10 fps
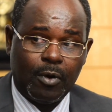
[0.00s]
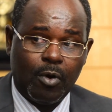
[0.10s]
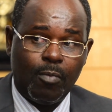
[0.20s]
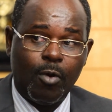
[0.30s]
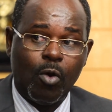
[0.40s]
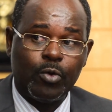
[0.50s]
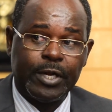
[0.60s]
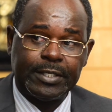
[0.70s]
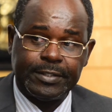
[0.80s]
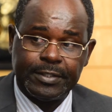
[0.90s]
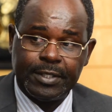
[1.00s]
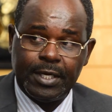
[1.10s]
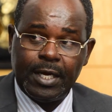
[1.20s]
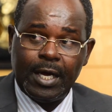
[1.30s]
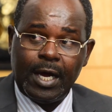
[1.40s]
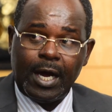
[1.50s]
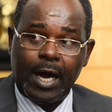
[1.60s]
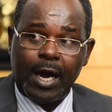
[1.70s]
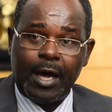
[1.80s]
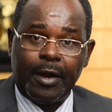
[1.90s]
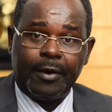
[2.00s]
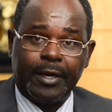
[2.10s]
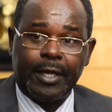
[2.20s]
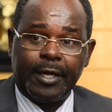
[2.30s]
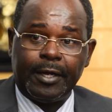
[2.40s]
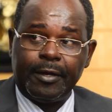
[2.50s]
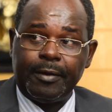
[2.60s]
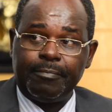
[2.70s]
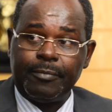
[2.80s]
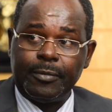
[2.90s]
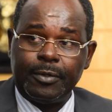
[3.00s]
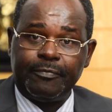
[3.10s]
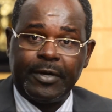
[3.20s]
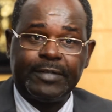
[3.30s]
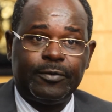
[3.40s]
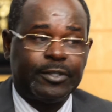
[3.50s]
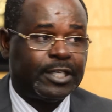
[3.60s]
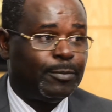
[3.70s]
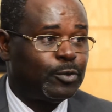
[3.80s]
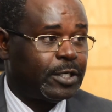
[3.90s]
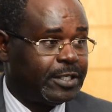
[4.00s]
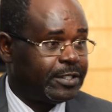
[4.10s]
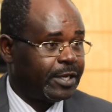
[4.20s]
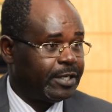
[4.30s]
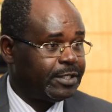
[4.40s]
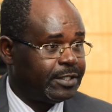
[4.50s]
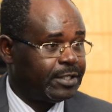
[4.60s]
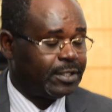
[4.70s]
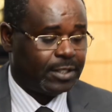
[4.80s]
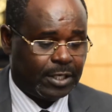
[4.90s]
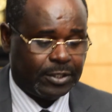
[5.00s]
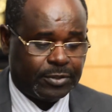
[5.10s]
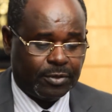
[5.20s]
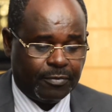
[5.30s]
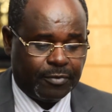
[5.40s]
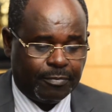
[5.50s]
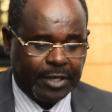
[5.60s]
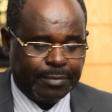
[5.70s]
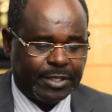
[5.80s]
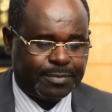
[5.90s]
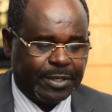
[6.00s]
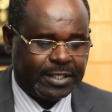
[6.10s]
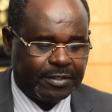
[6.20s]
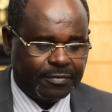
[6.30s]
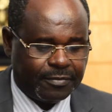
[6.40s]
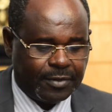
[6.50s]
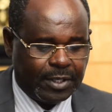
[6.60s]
homeowners are effectively not able to access credit, and so from that perspective,